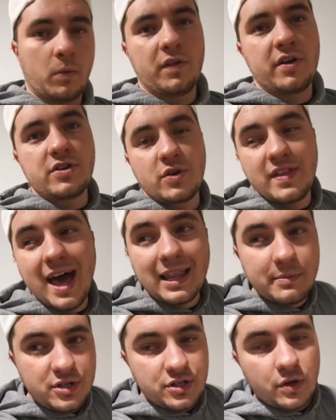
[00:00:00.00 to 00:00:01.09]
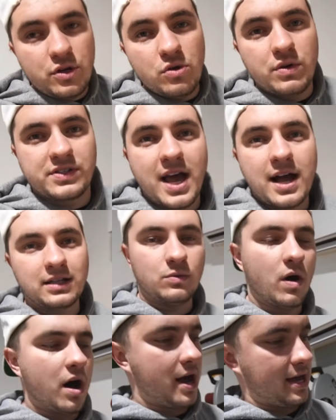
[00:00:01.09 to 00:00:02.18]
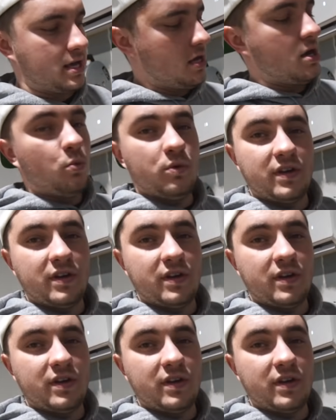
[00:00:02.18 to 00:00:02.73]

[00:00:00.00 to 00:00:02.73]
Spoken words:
While they're doing that, let me show you exactly why we